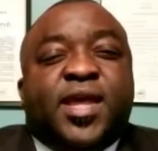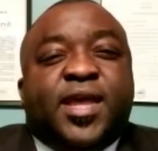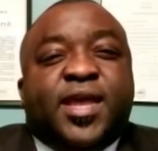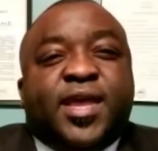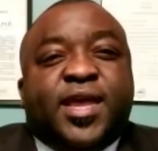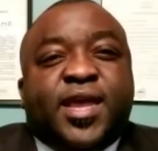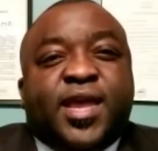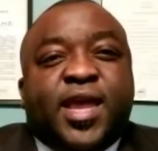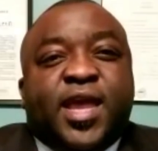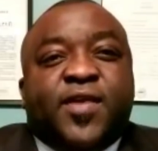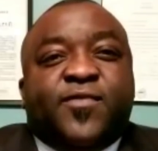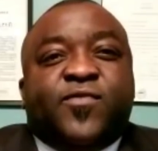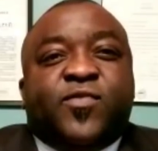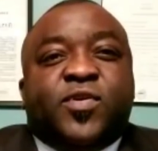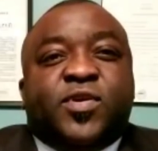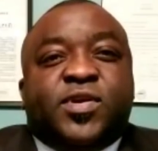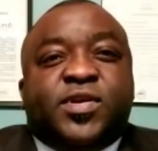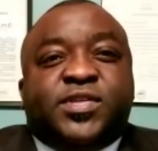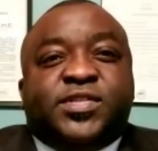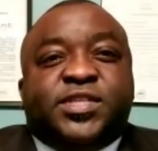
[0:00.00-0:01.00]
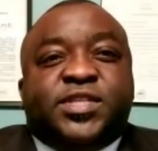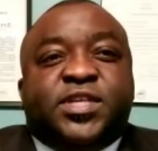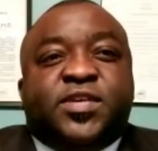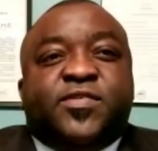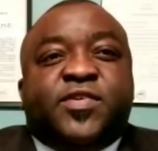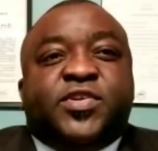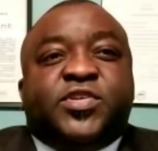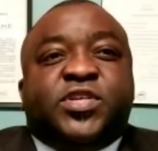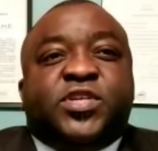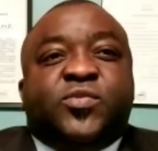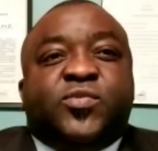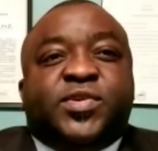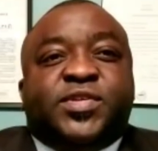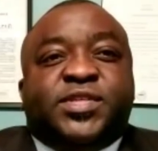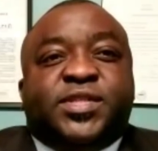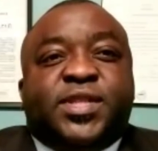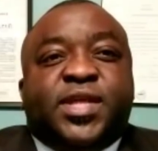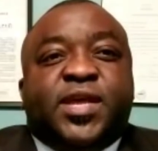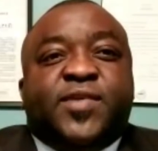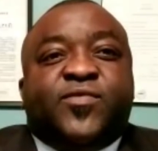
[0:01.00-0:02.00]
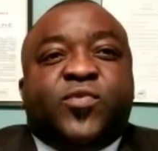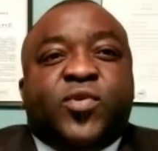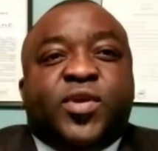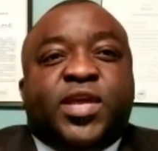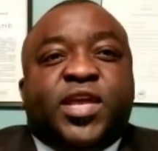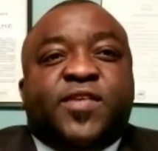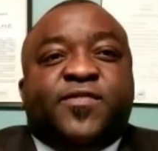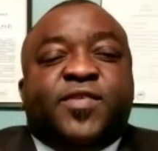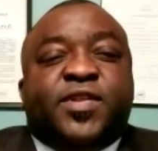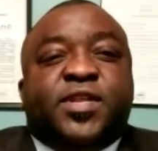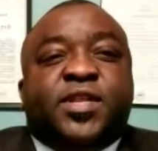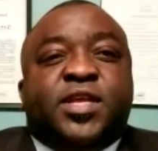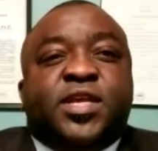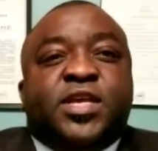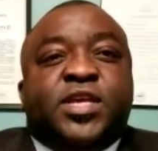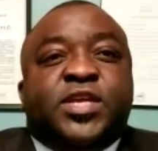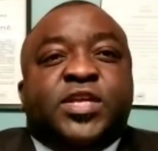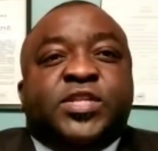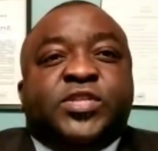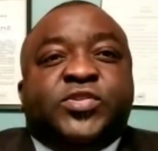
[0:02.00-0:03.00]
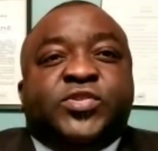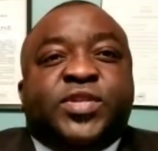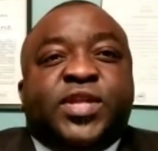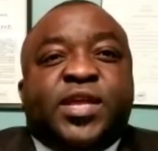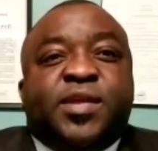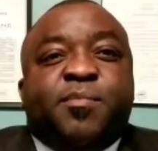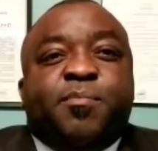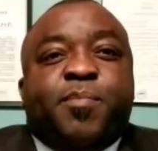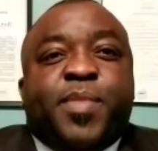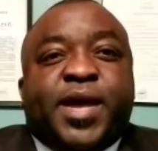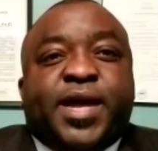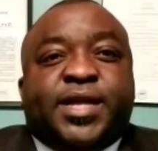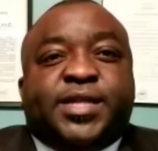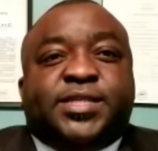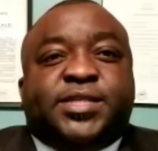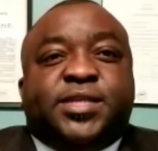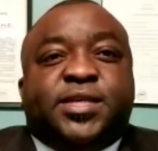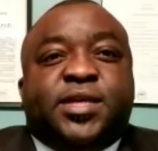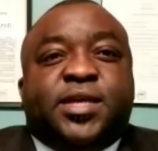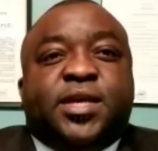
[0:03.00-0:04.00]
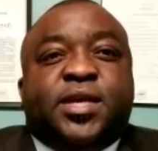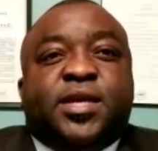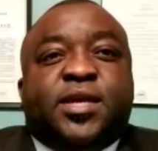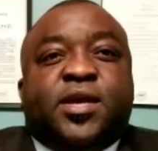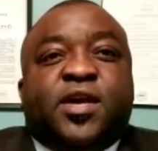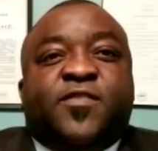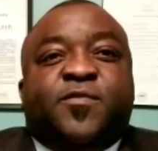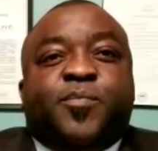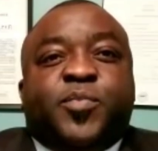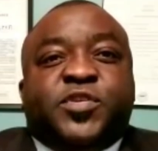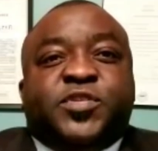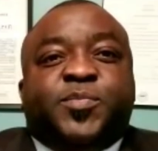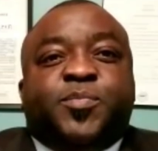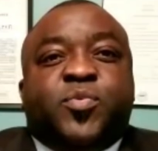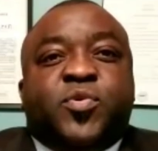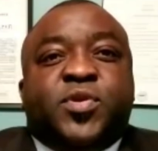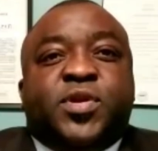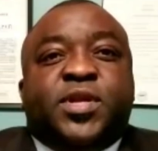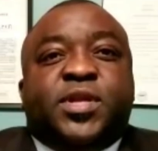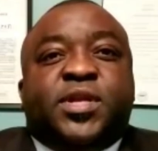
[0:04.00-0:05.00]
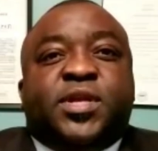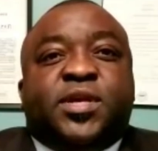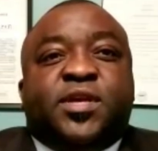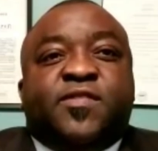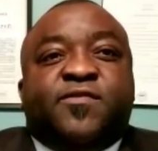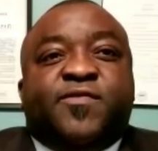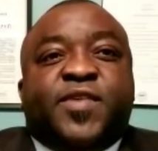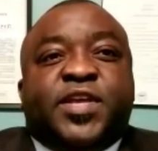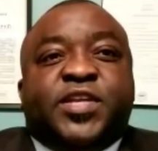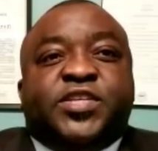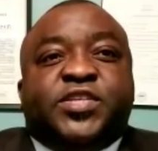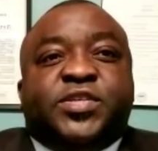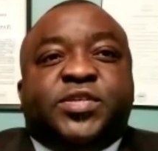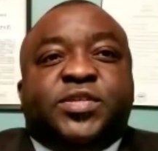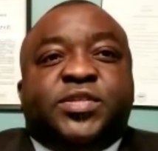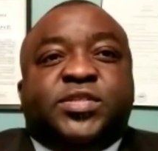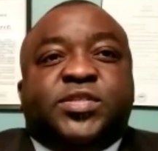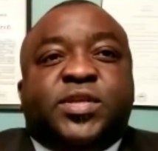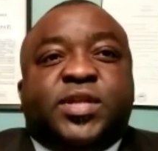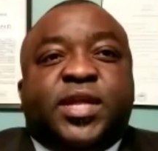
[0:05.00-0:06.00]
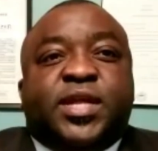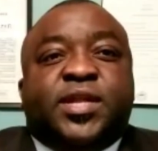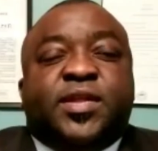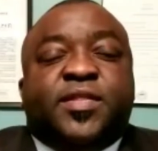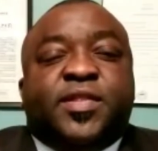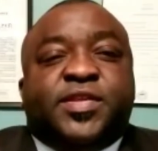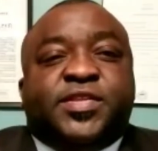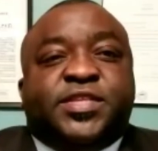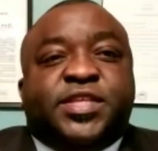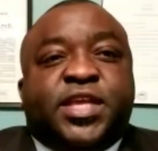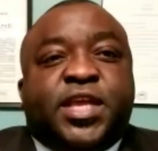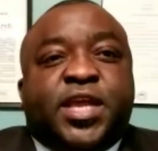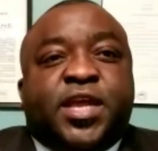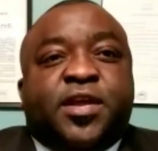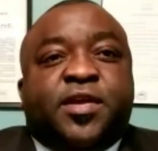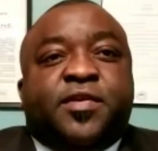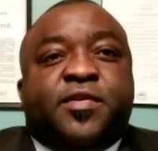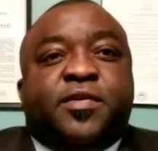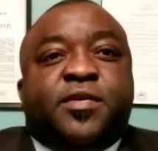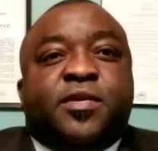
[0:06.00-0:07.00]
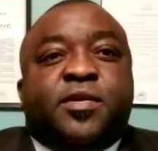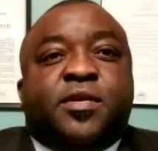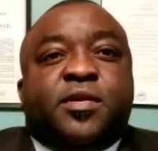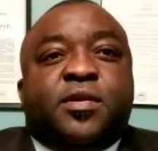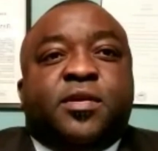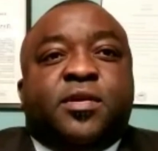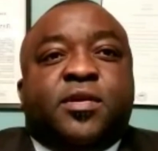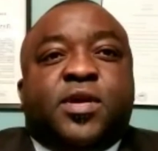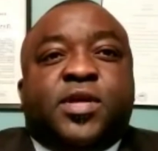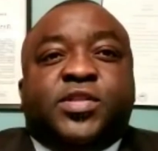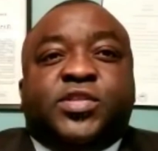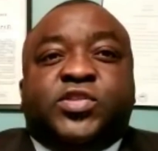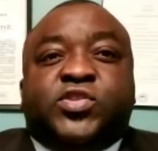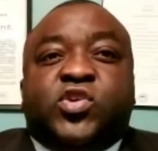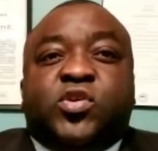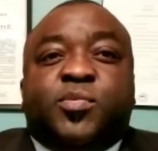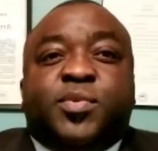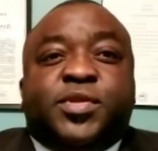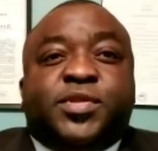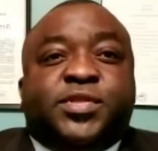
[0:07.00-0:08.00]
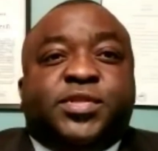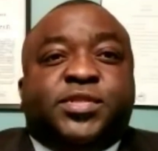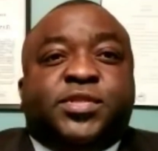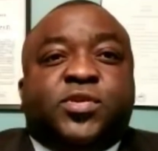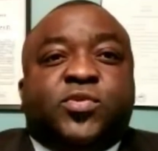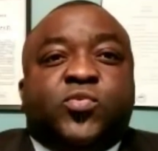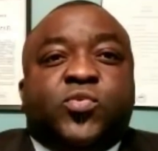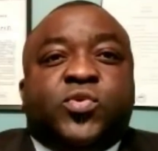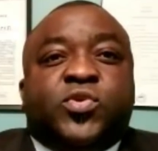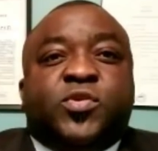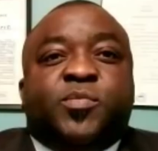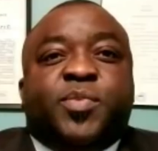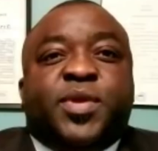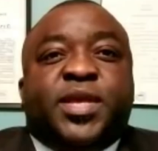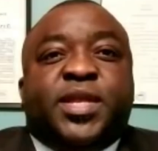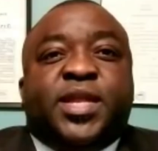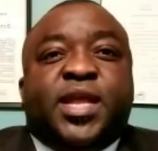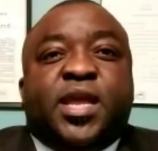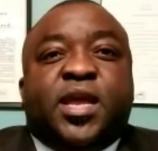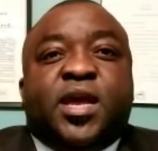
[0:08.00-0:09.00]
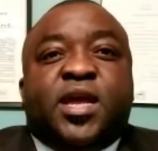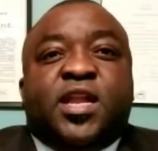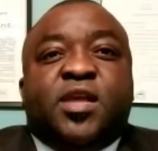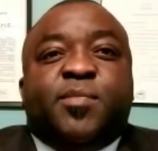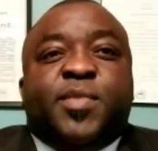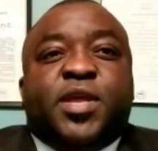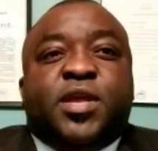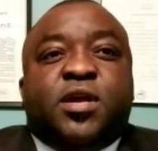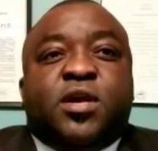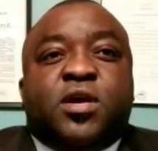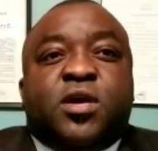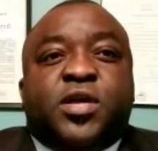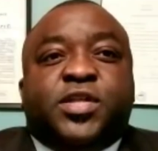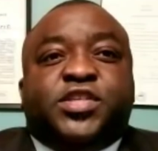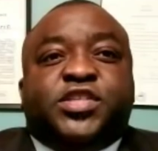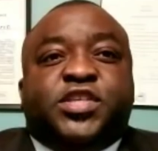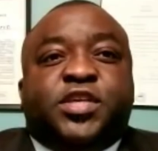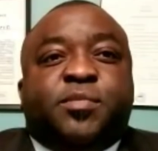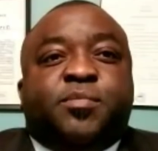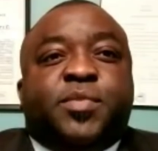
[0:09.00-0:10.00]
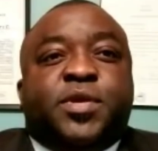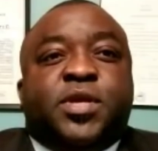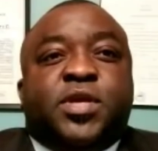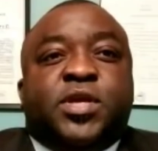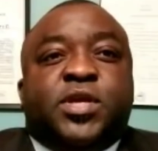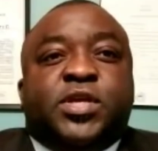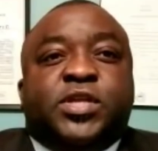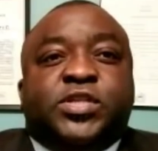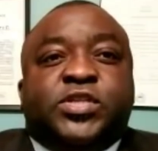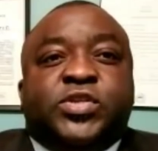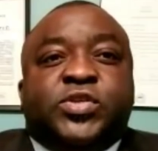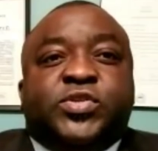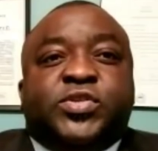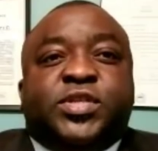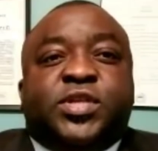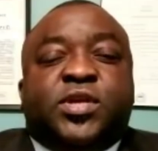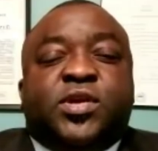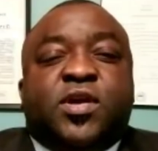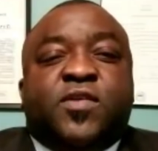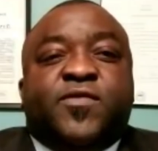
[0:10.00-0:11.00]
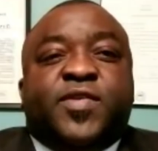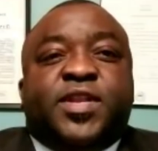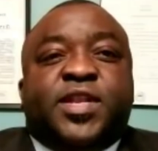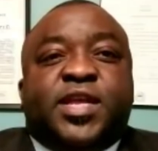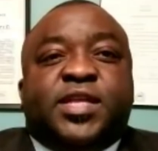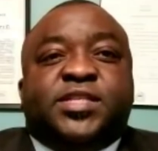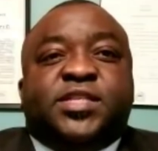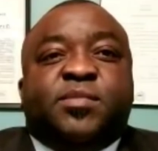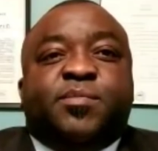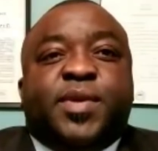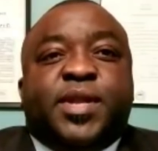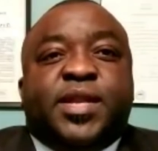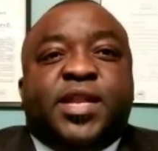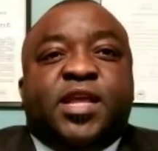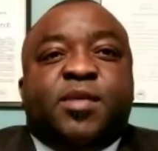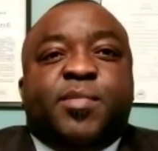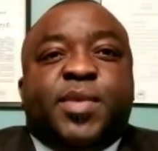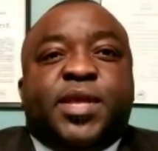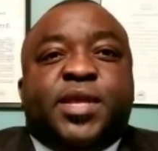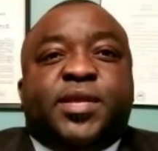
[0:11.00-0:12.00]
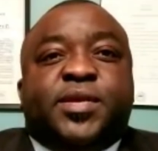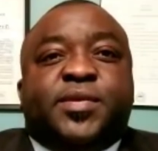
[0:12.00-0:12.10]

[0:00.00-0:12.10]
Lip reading: Careful consideration was therefore given to the impact of postponing the convention to later this year on servants who could be in economic hardship due to the COVID-19 pandemic.